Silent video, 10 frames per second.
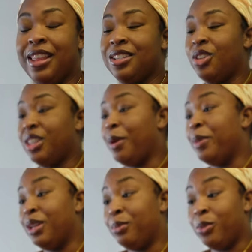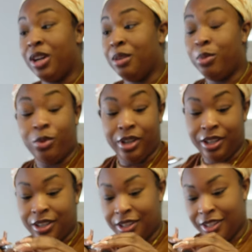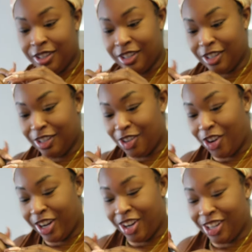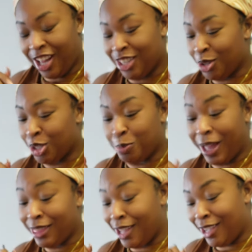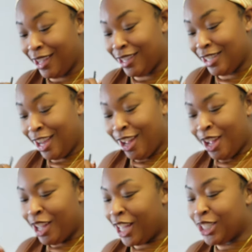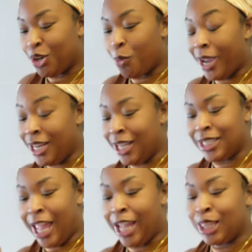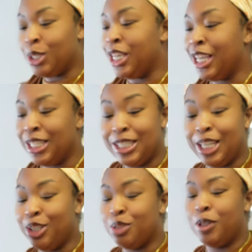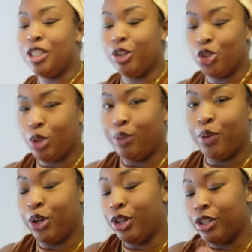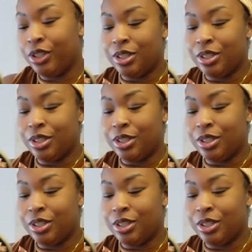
That's the only thing about being a, a boy. Yeah. Y'all hairlines, because my thing is, because of the way niggas act, niggas standards be so strict for girls.